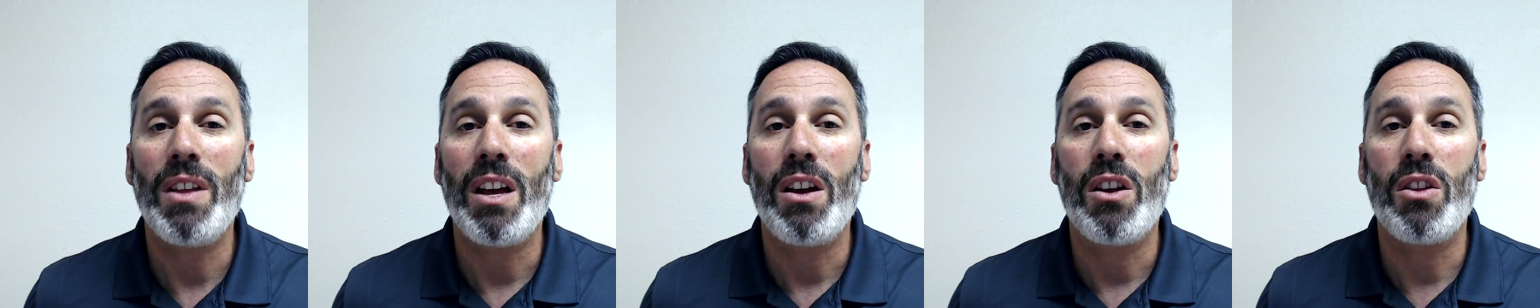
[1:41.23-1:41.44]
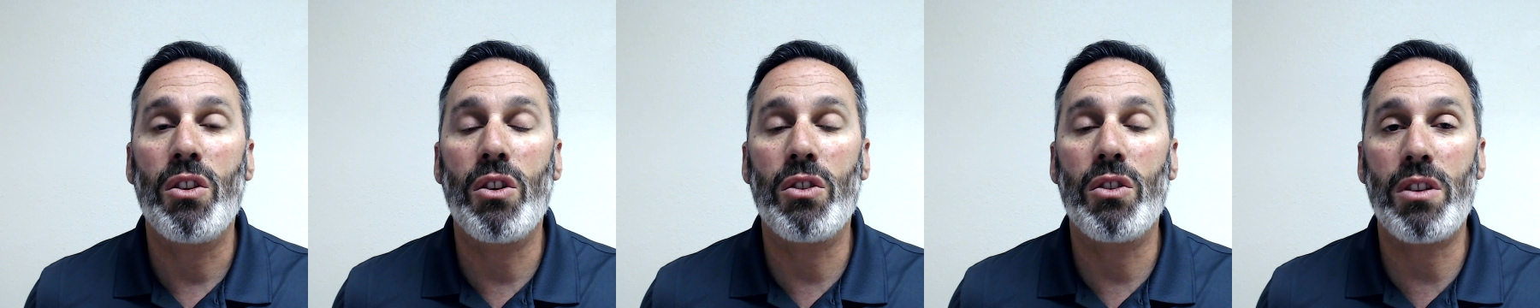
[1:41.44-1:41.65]

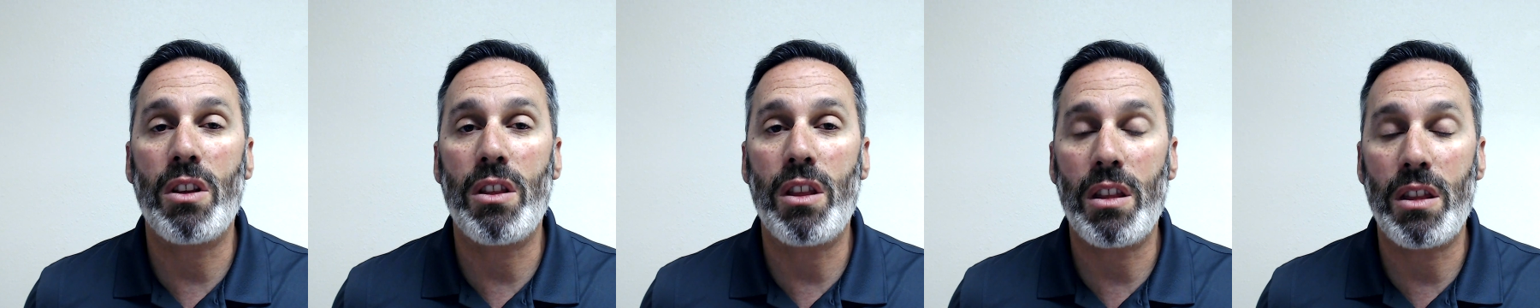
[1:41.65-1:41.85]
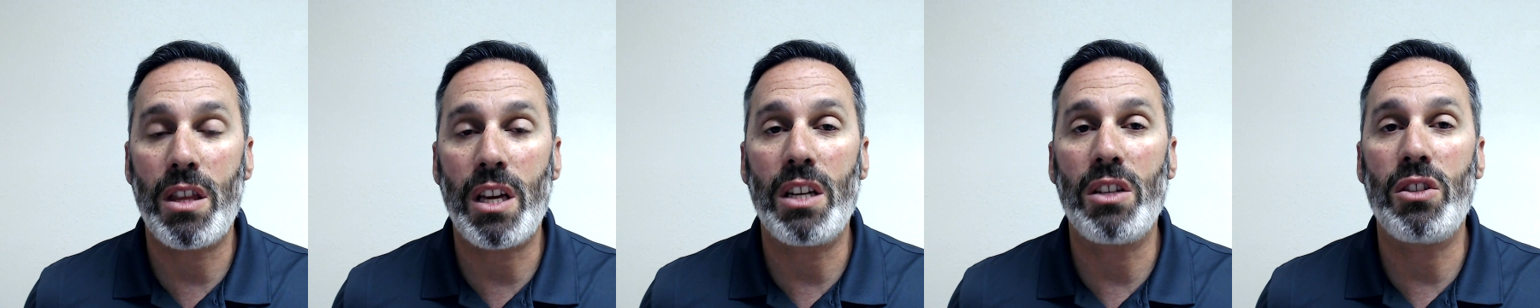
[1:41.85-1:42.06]
Those are the
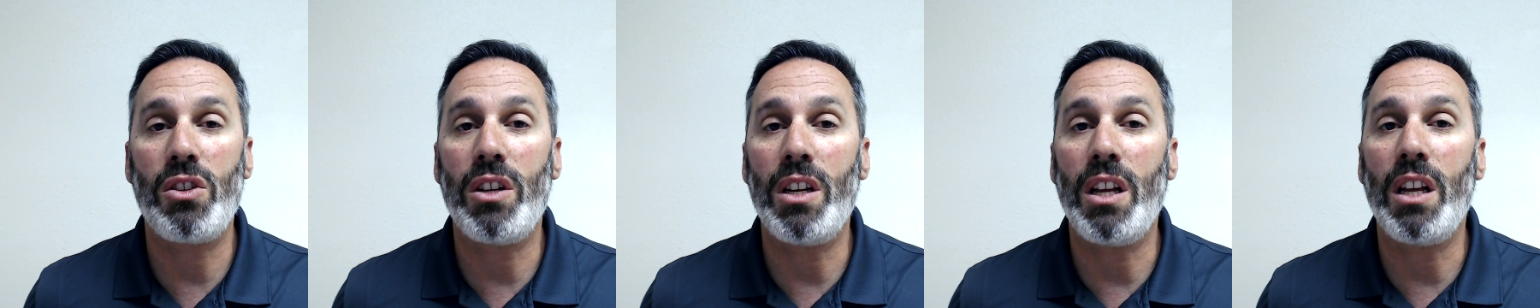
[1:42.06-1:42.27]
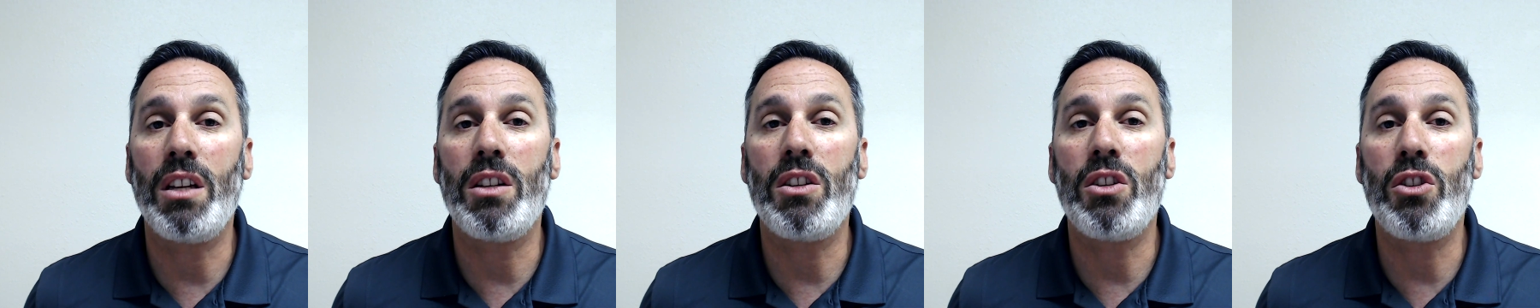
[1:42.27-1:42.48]
things you
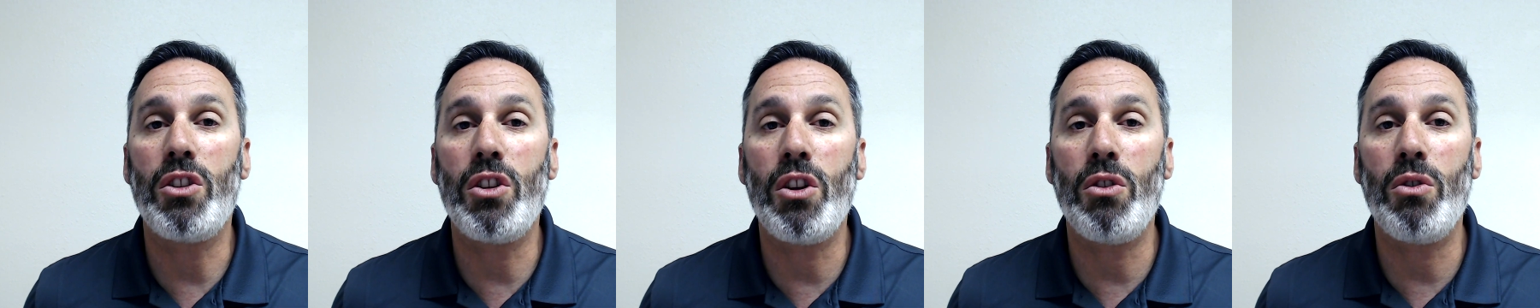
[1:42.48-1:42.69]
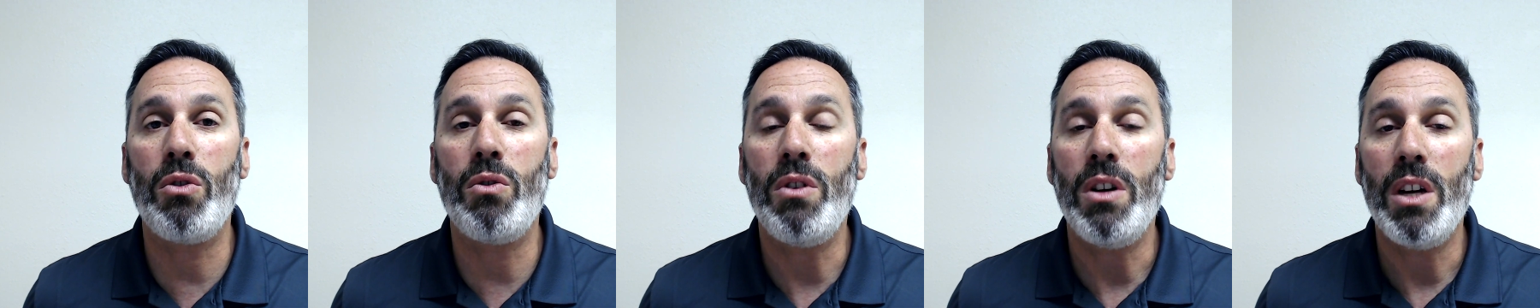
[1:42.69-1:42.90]
need to
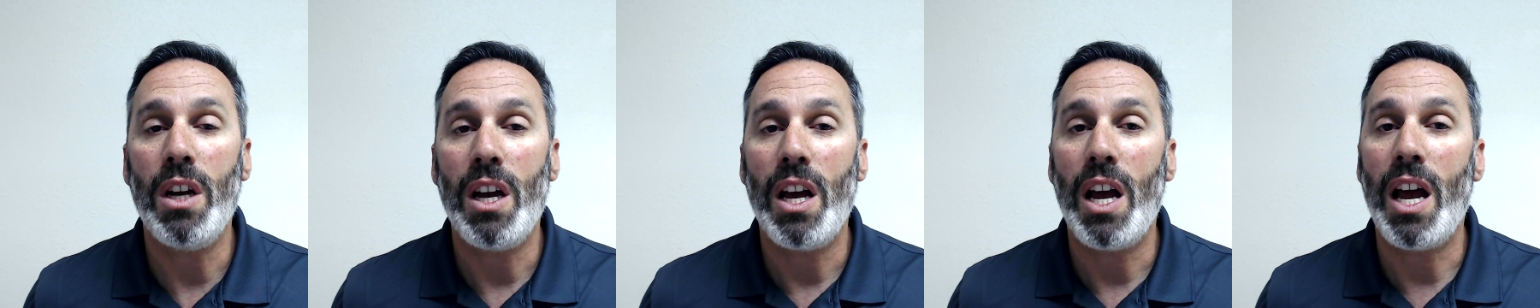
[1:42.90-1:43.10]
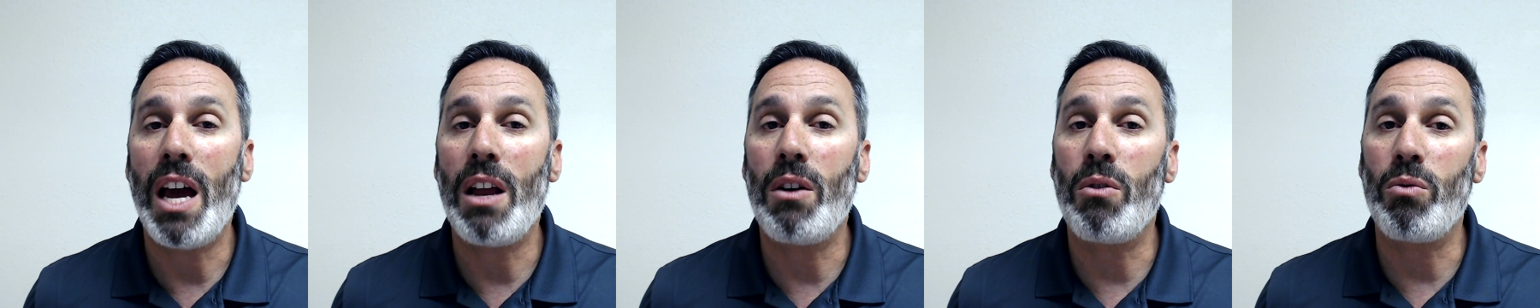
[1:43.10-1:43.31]
do,
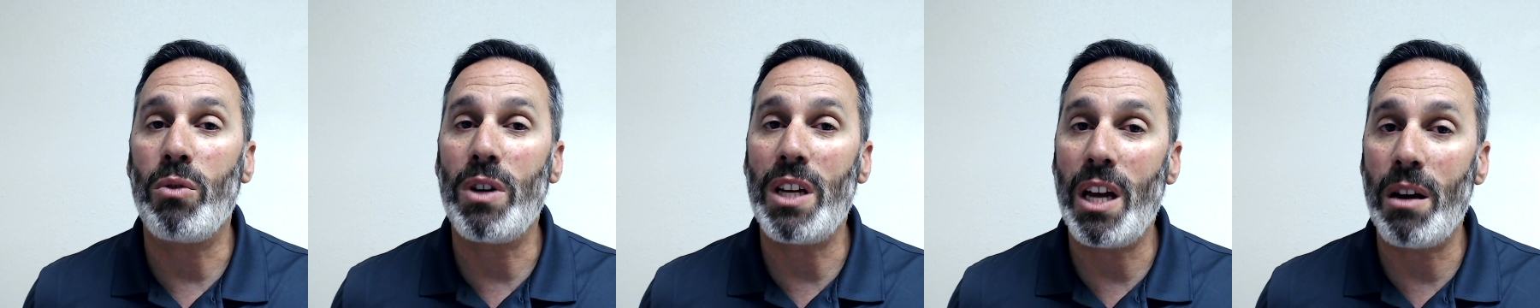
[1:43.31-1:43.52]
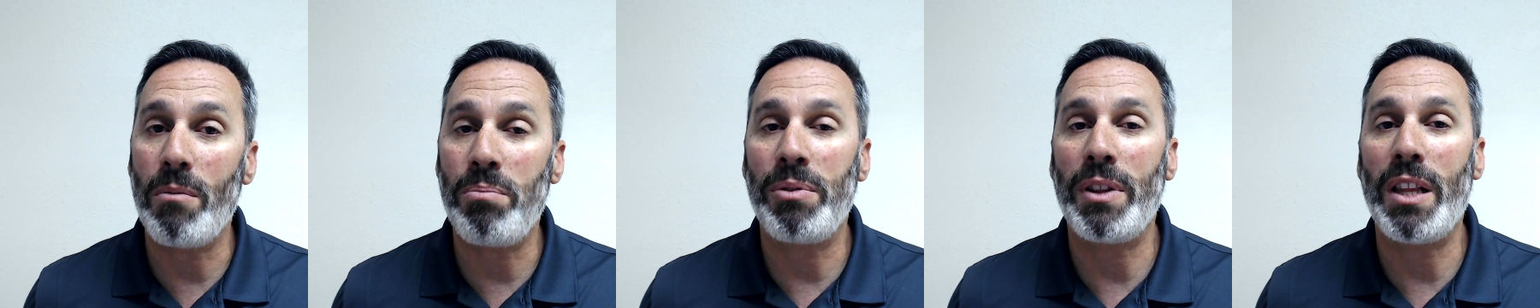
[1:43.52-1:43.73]
and
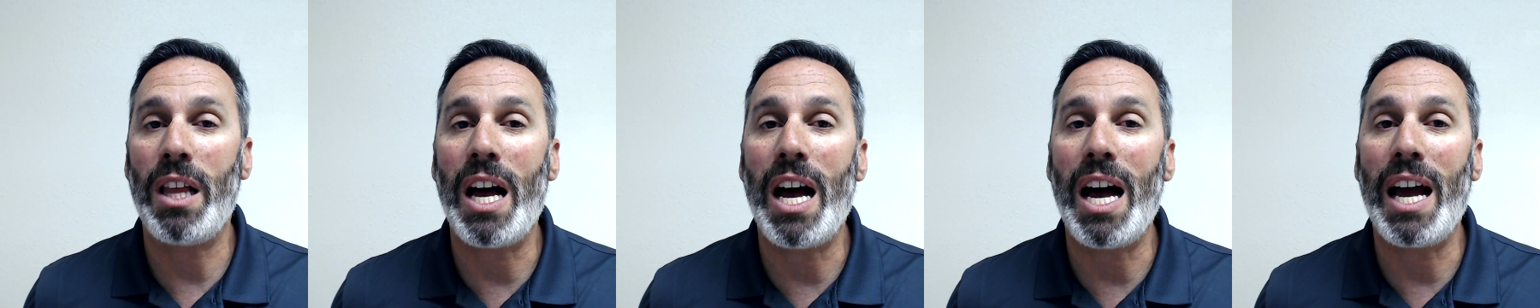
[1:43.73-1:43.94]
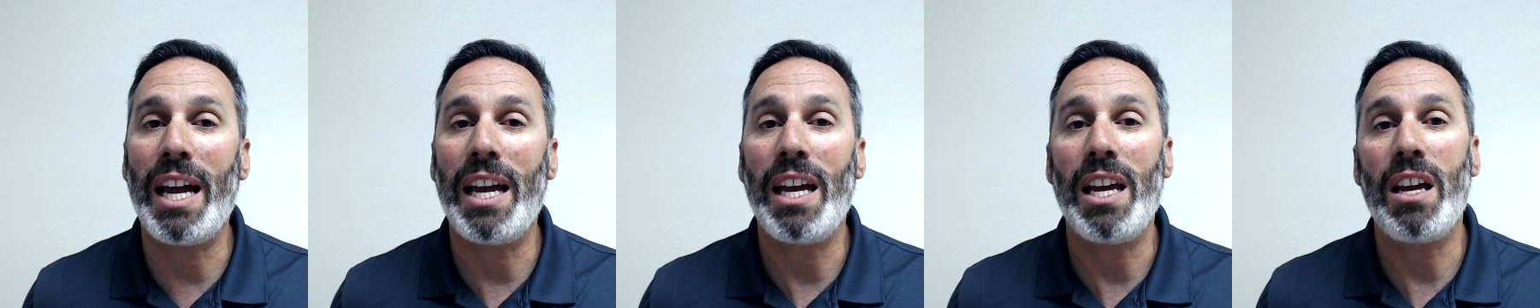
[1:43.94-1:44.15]

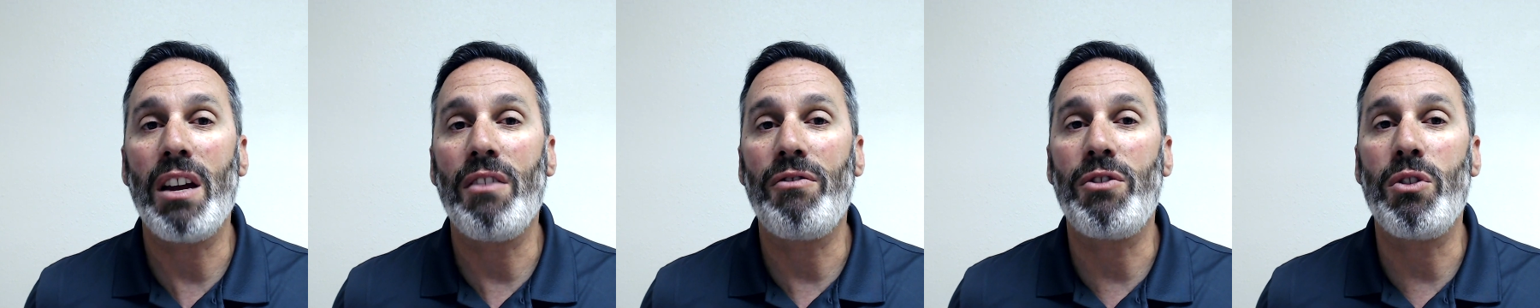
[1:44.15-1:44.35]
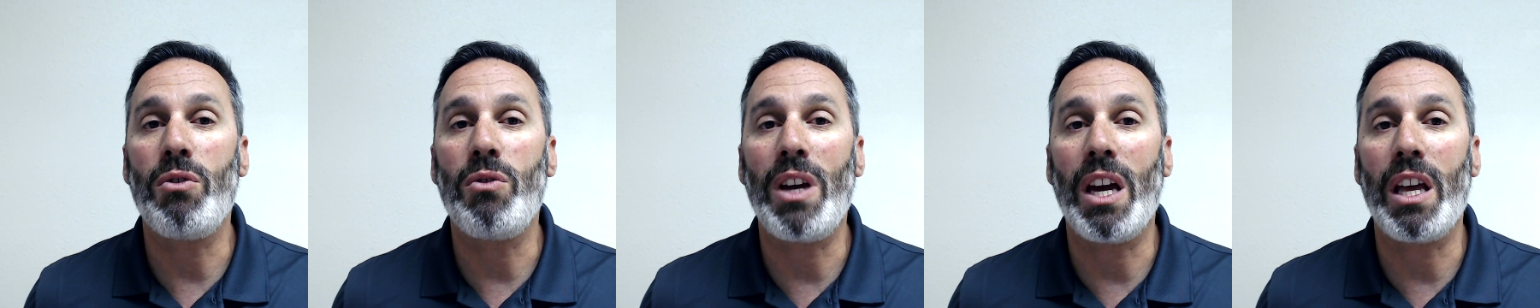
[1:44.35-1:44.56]
reapply if
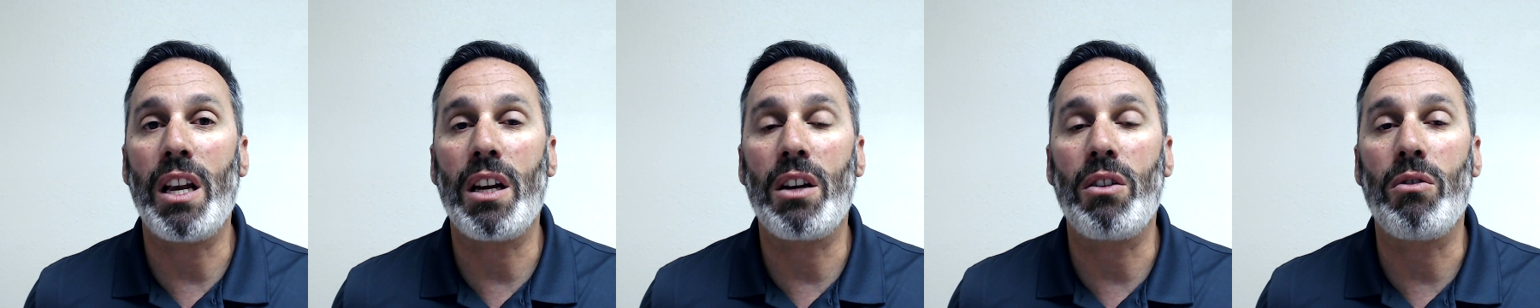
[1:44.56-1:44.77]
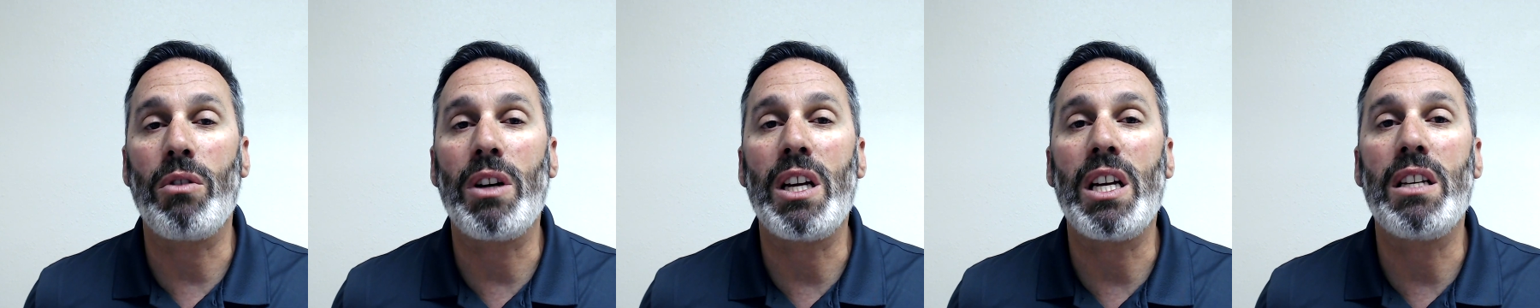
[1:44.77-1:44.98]
you get a
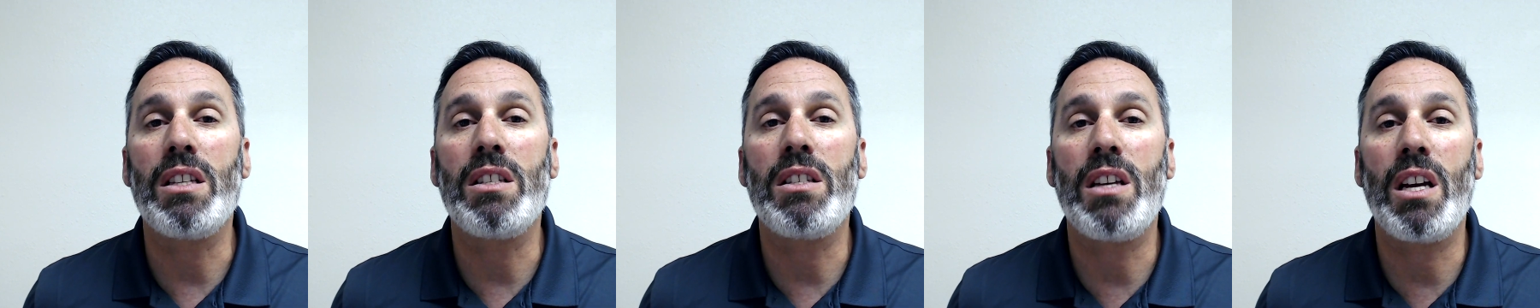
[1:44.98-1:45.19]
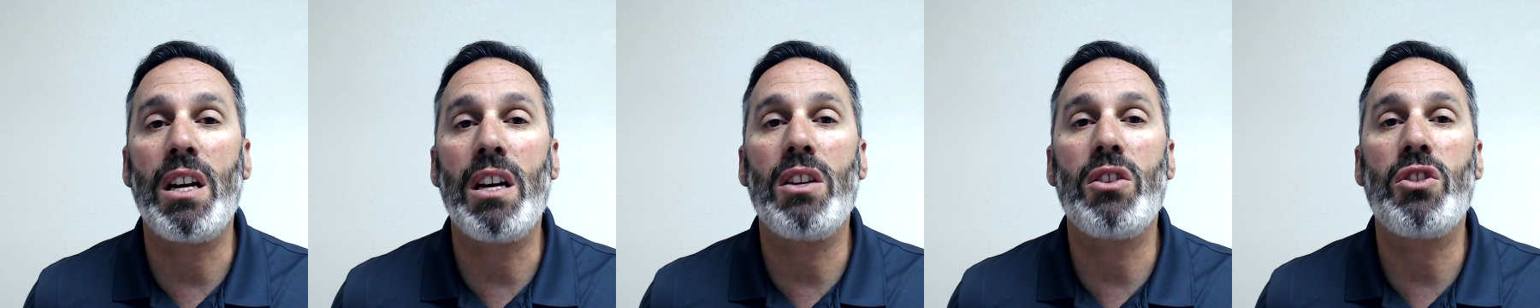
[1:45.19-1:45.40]
green
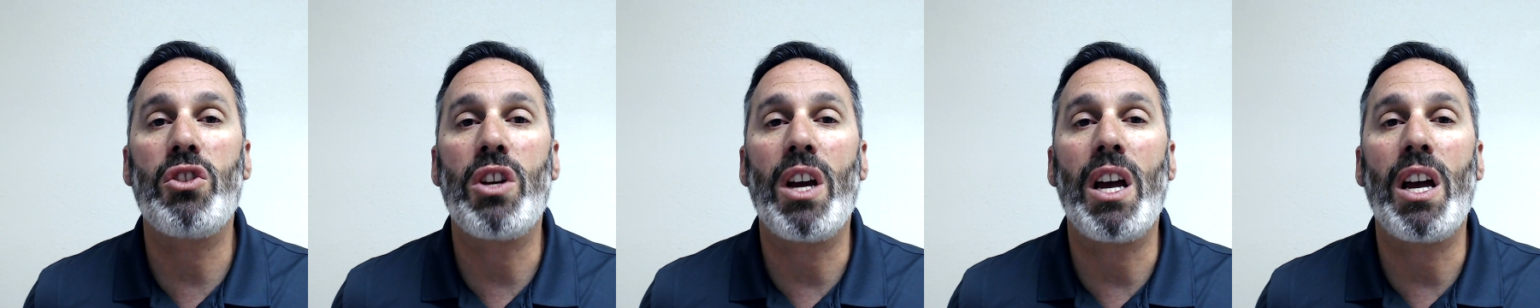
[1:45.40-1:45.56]
tinge,